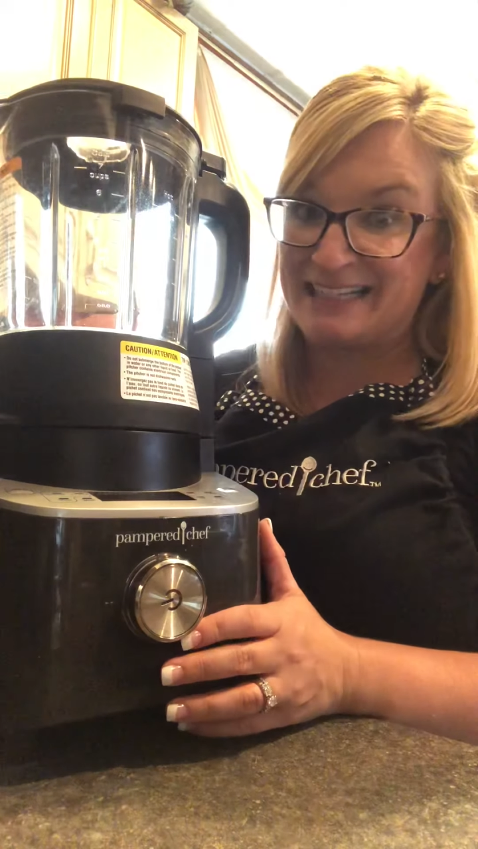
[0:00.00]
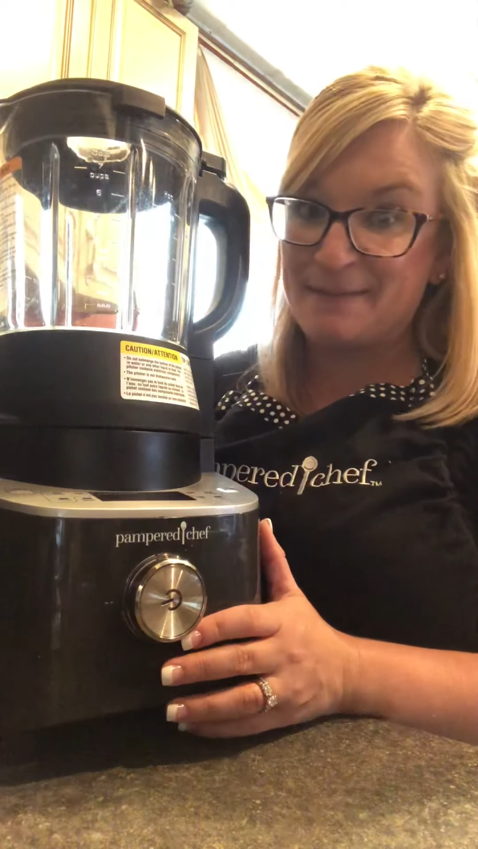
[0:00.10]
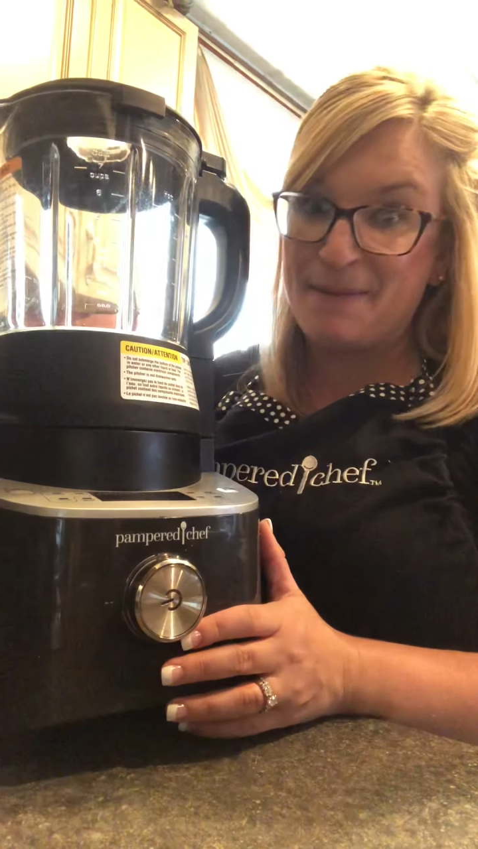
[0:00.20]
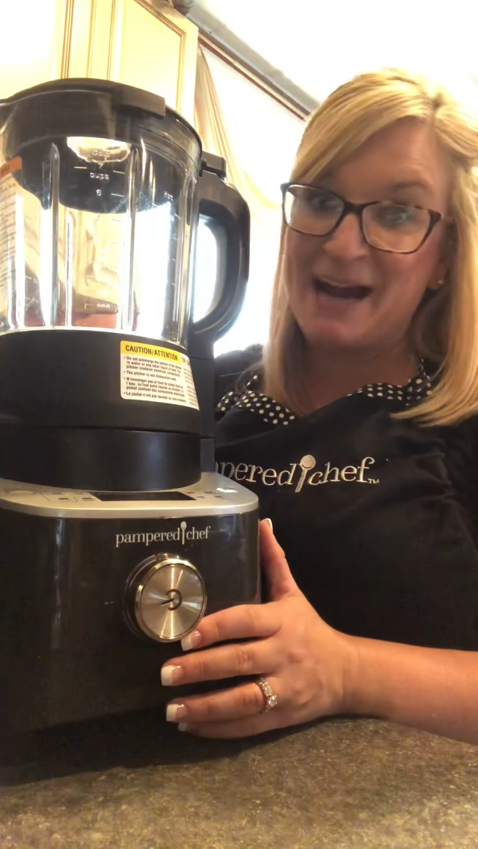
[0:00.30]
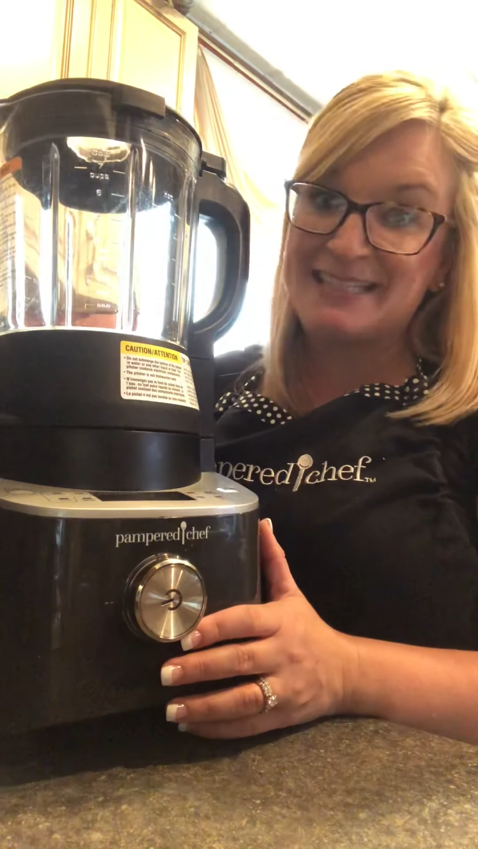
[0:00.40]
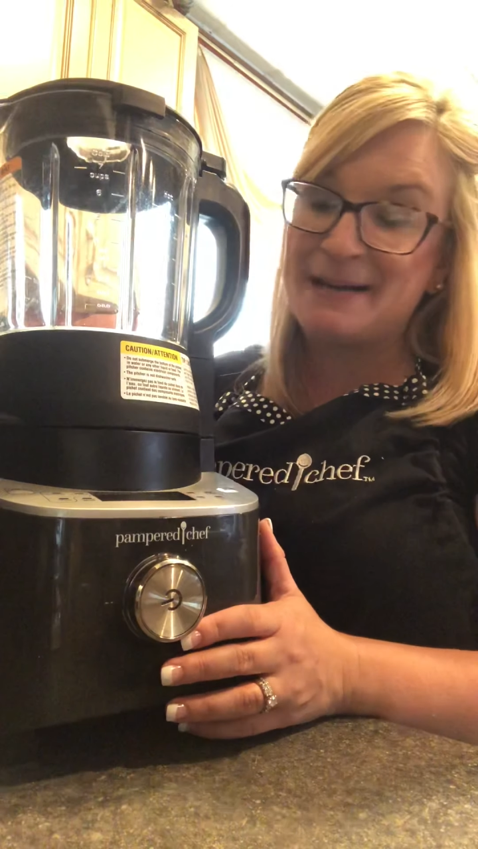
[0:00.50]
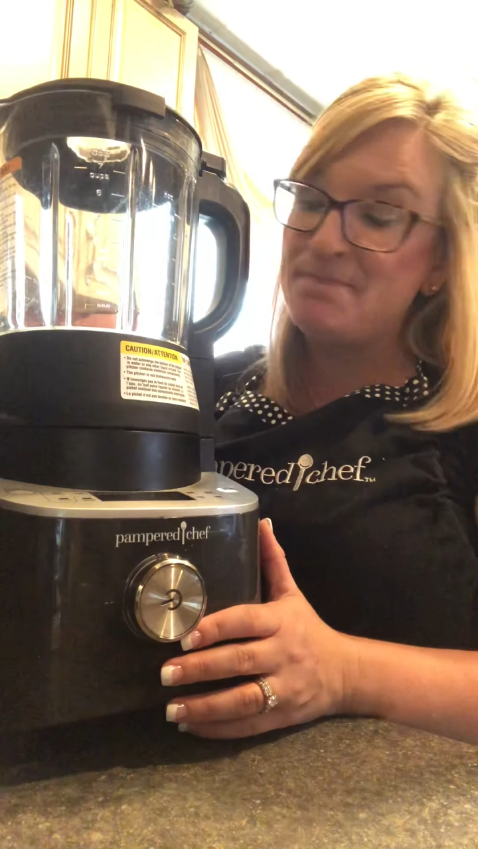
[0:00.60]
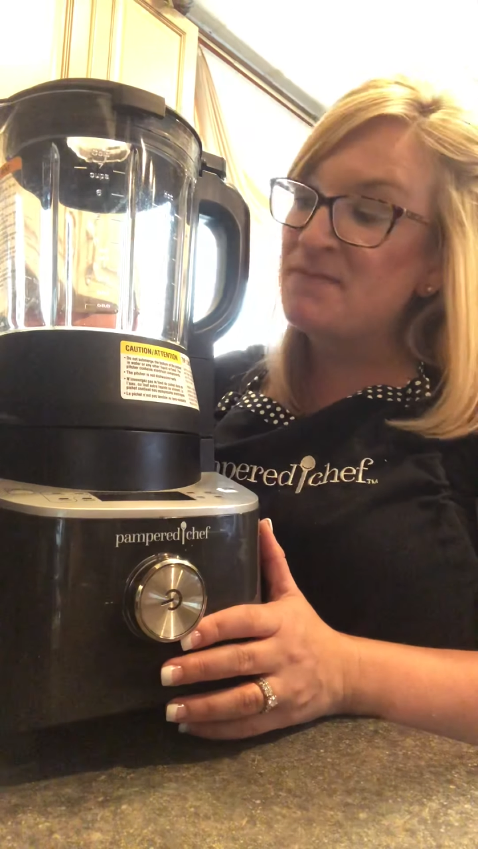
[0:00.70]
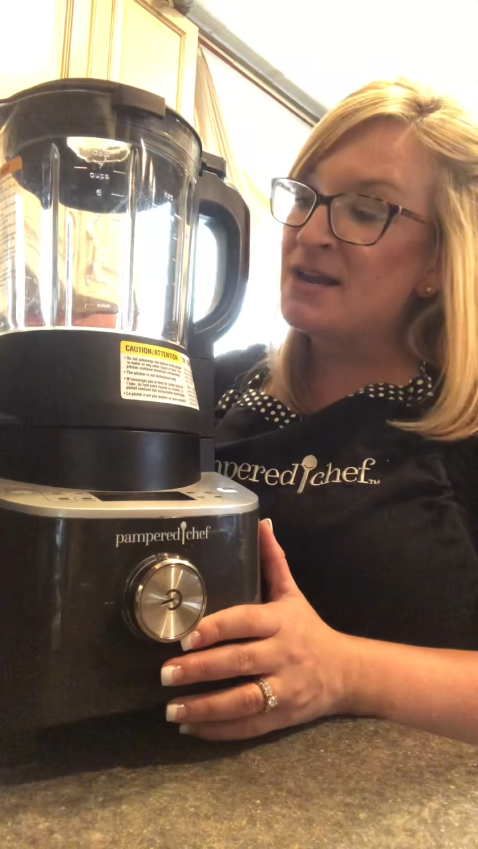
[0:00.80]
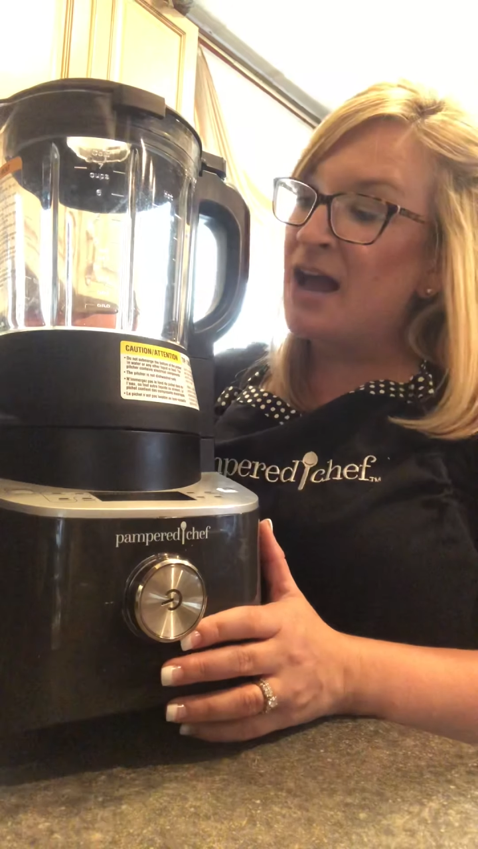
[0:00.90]
some pectin.
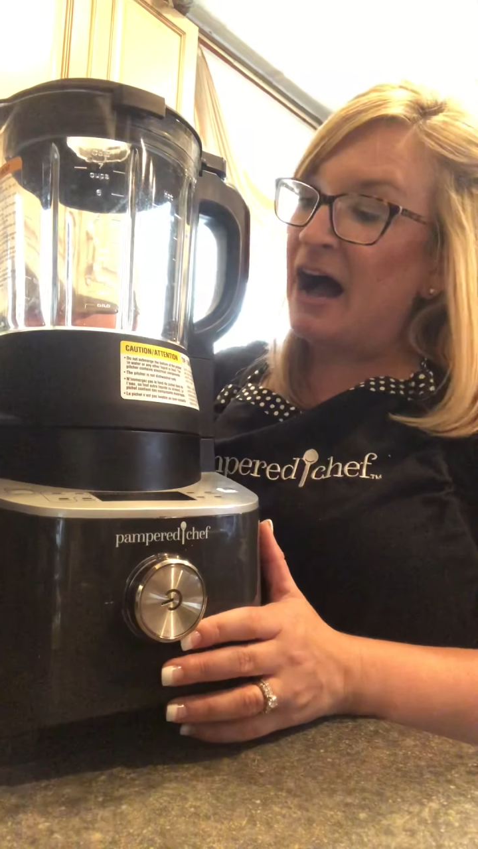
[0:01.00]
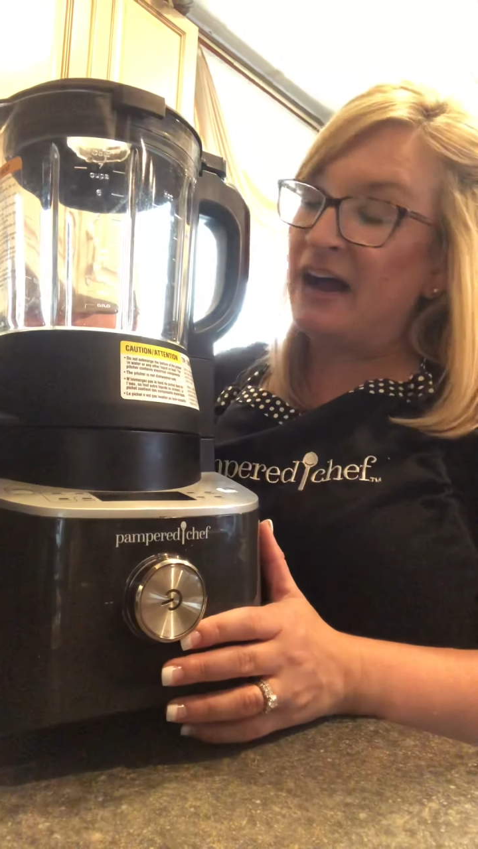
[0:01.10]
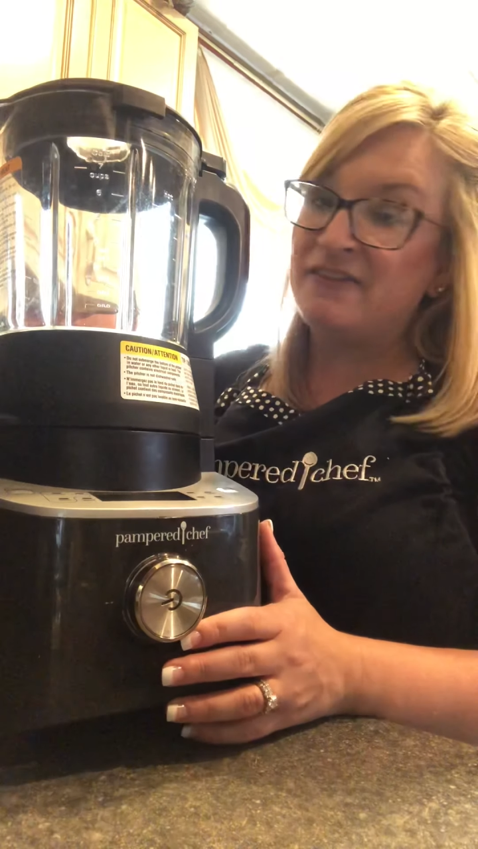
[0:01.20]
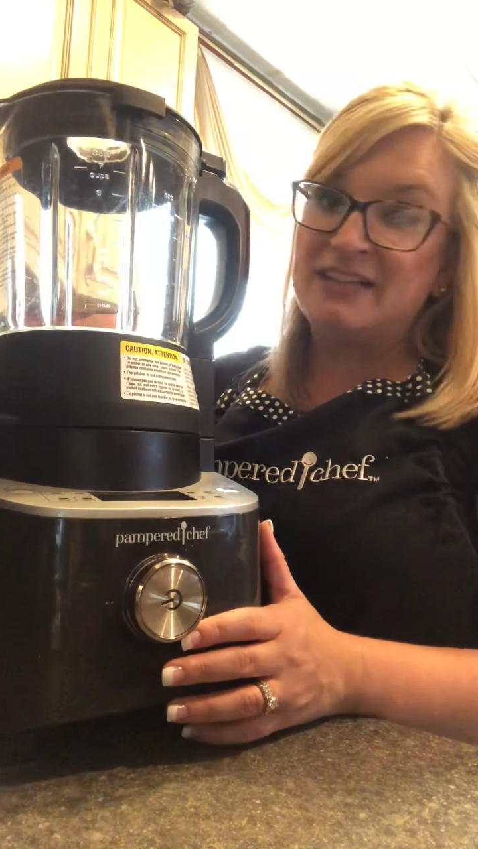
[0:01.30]
I've